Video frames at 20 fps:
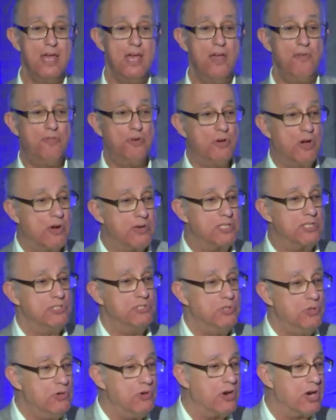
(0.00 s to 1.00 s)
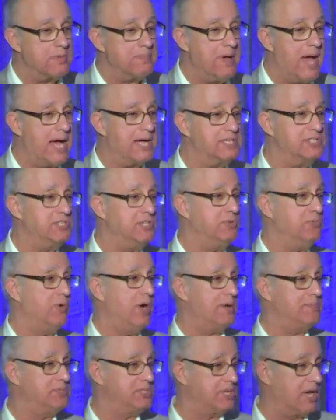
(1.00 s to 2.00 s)
If you go to the New York Magazine
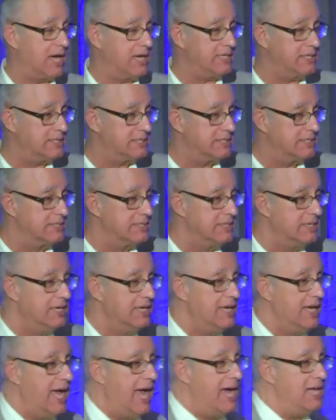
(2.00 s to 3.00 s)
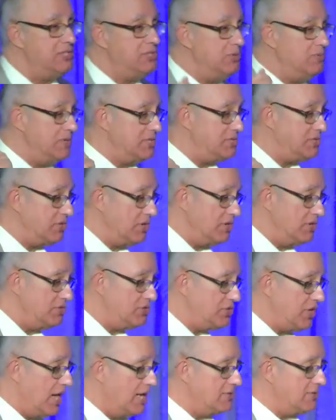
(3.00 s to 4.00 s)
website and do a
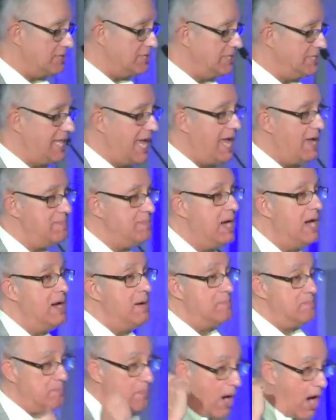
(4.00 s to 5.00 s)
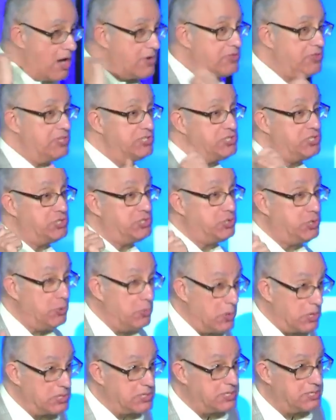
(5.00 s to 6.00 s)
search under the name Martha
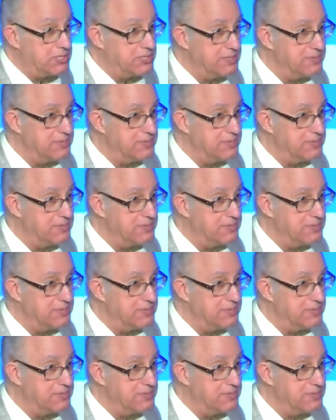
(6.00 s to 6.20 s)
Stewart,